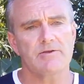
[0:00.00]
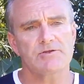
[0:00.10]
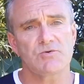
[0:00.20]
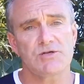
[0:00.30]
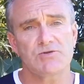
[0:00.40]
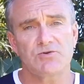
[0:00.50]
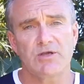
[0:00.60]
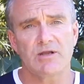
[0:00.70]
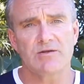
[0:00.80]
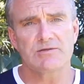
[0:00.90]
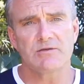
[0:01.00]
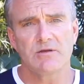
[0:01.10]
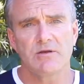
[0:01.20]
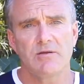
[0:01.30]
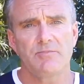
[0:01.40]
22 kilos,
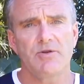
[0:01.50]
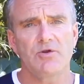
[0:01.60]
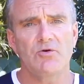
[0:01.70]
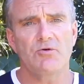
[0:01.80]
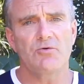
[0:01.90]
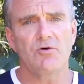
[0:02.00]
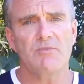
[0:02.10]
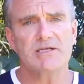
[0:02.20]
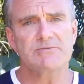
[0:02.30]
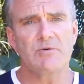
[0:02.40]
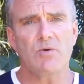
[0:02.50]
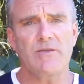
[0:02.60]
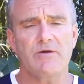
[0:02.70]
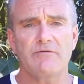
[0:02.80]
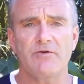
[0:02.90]
but your maximum
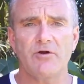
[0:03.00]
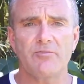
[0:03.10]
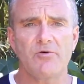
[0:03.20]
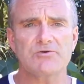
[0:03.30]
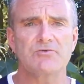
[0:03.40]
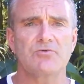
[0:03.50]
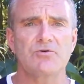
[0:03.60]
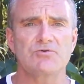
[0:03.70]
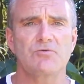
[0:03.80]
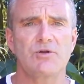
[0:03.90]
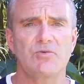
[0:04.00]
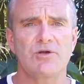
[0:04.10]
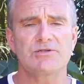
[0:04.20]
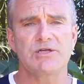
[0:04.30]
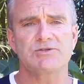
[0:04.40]
weight of your own personal goods will be
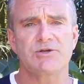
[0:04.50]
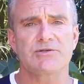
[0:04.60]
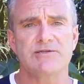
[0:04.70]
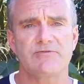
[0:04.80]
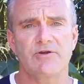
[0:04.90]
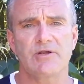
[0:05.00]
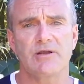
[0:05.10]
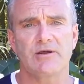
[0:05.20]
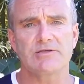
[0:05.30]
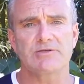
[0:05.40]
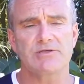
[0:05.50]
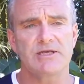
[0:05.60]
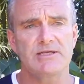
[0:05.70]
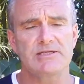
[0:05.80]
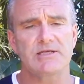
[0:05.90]
between 16 and 17 kilos, because
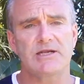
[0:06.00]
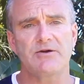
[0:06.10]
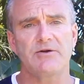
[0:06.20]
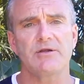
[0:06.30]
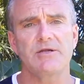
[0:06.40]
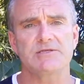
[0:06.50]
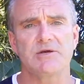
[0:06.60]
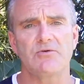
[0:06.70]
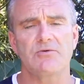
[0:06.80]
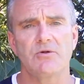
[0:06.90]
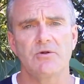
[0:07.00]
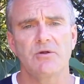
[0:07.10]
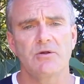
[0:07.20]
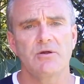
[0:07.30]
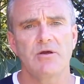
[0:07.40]
he needs to carry his own
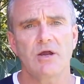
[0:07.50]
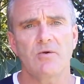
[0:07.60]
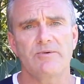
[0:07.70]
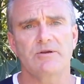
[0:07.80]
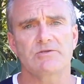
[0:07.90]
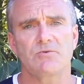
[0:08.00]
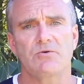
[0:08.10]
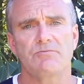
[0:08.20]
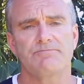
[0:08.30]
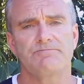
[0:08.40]
equipment as well.